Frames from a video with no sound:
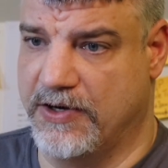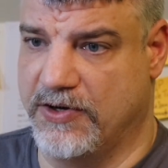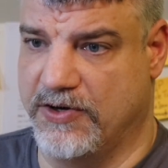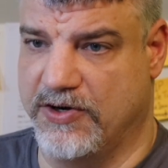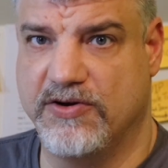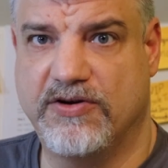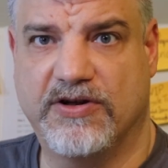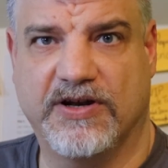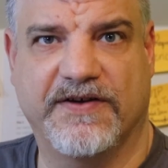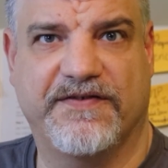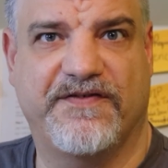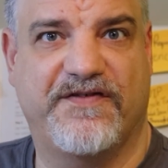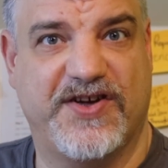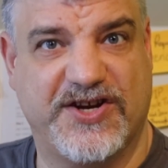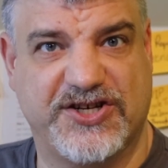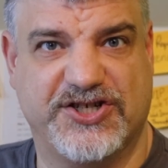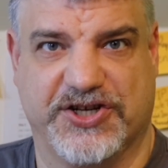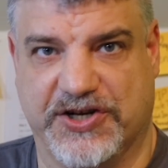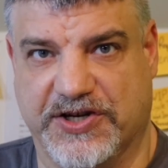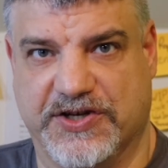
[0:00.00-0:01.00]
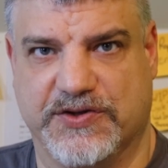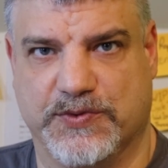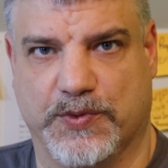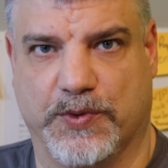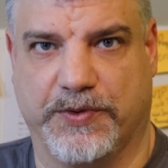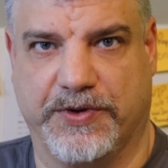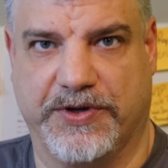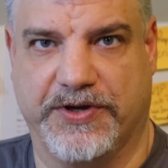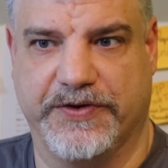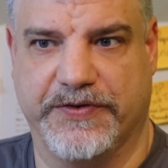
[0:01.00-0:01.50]
Nuclear fission is what
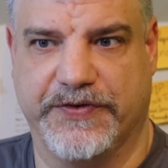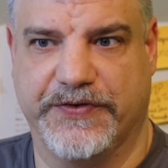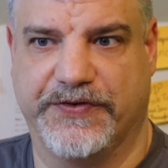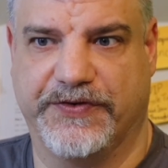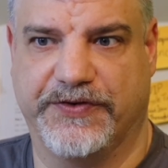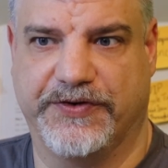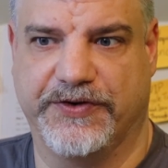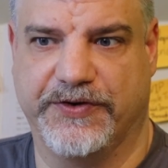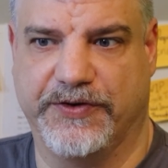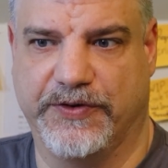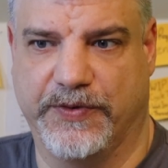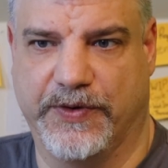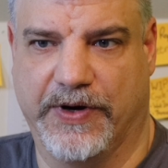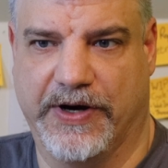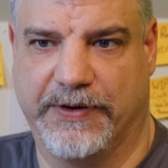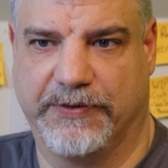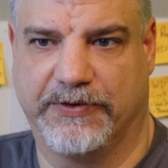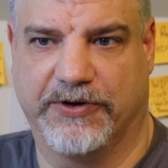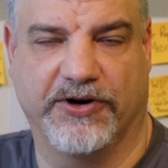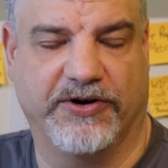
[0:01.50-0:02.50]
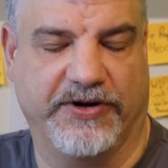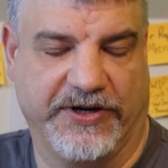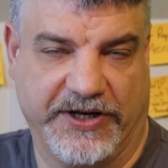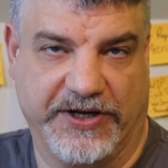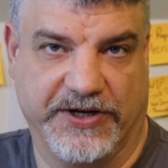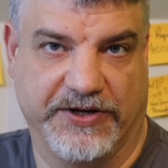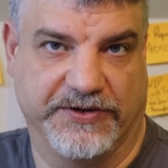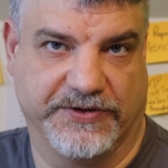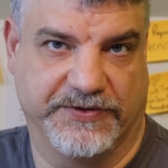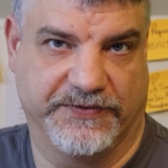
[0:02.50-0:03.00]
we currently
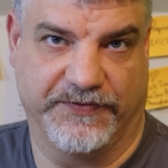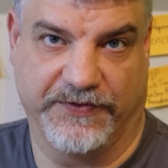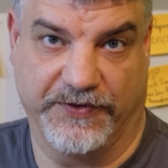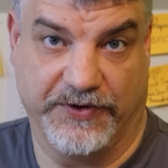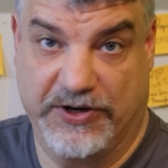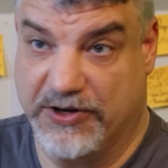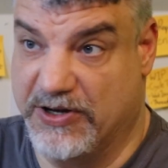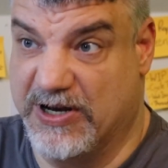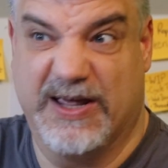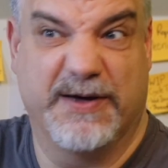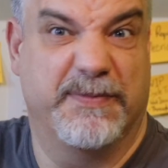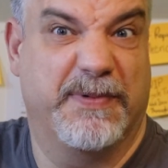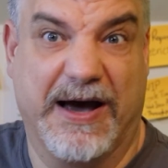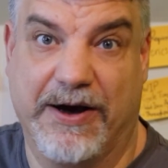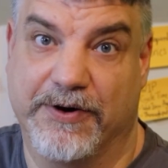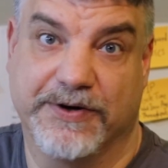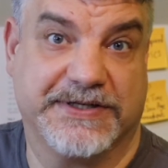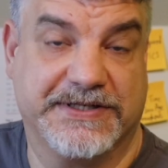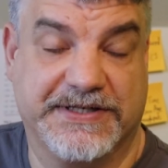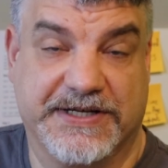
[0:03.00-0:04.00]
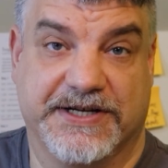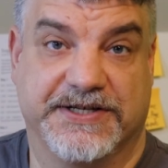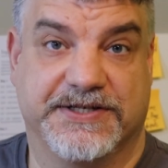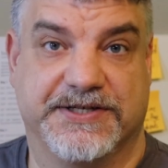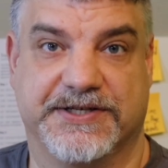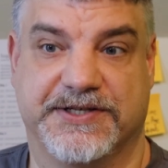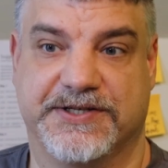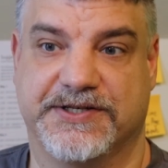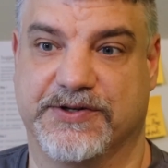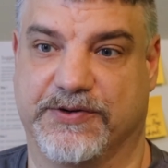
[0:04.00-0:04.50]
use for nuclear power
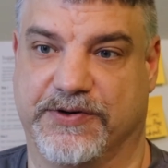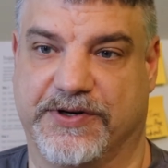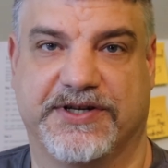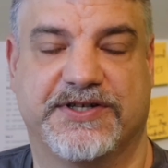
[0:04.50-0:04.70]
stations and so on.